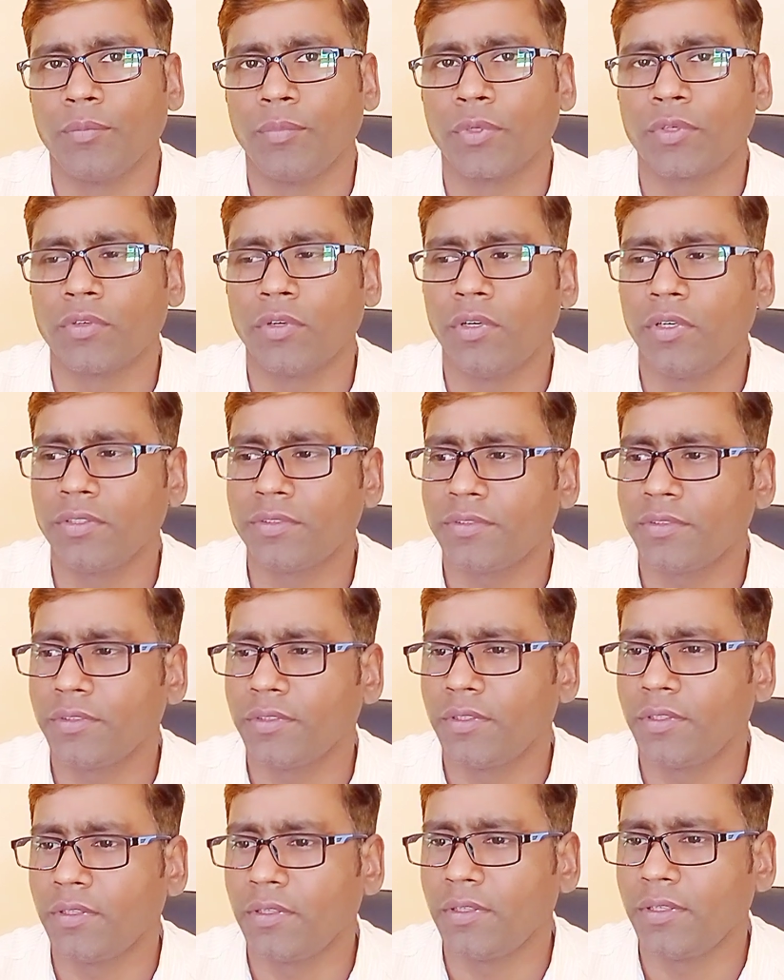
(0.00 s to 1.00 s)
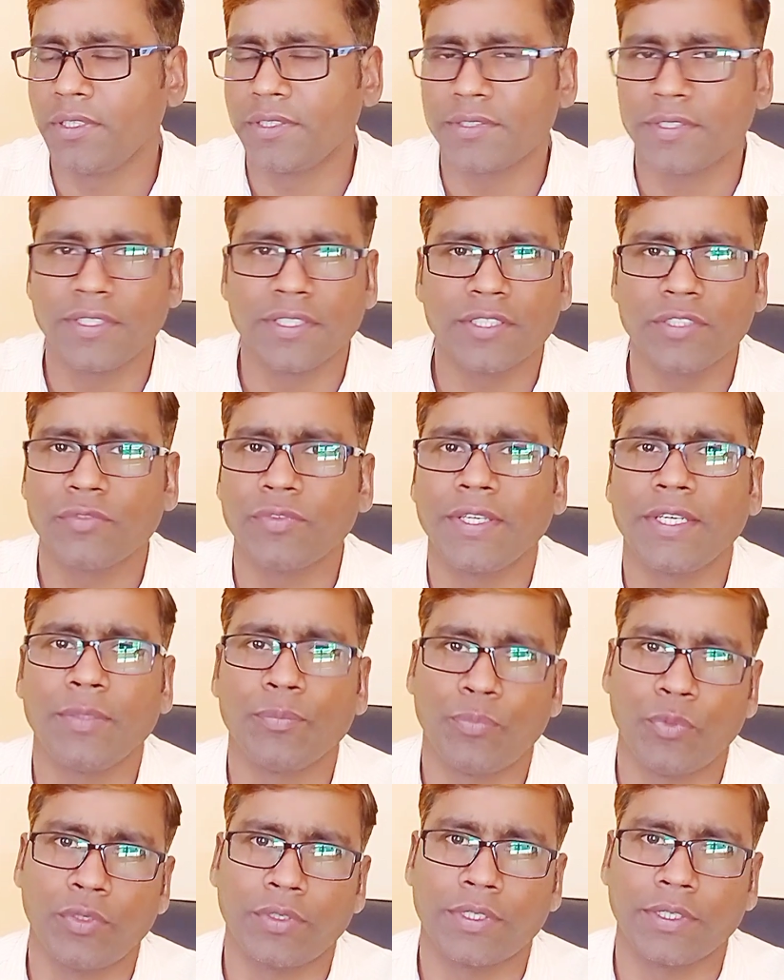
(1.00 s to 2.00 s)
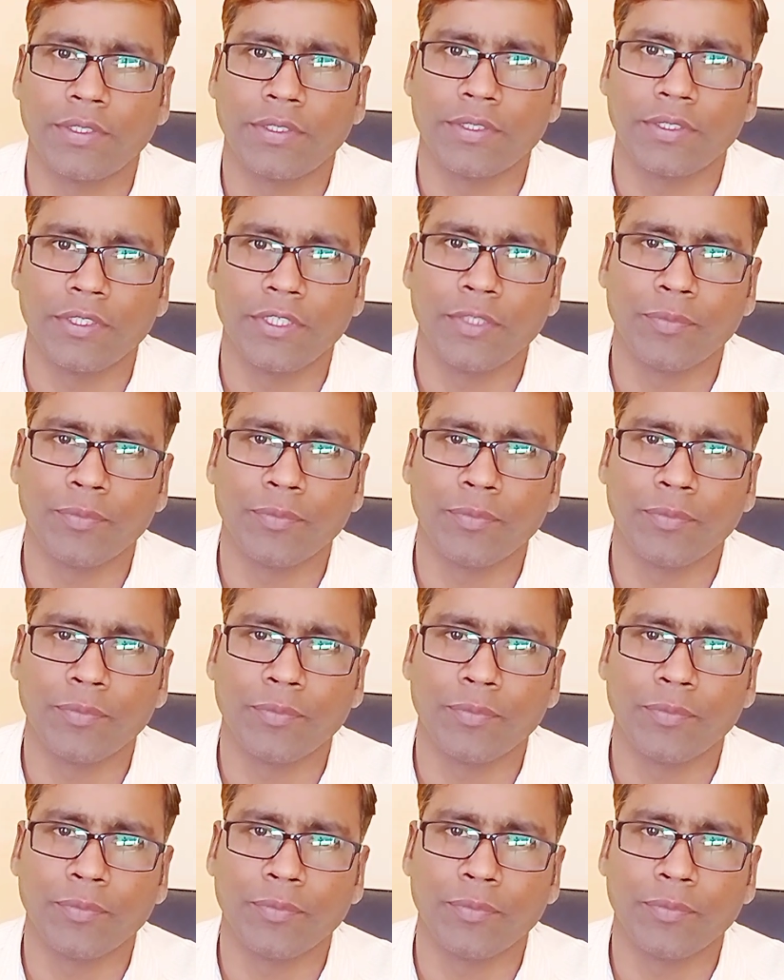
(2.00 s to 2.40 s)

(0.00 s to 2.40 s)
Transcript: because listening is very important.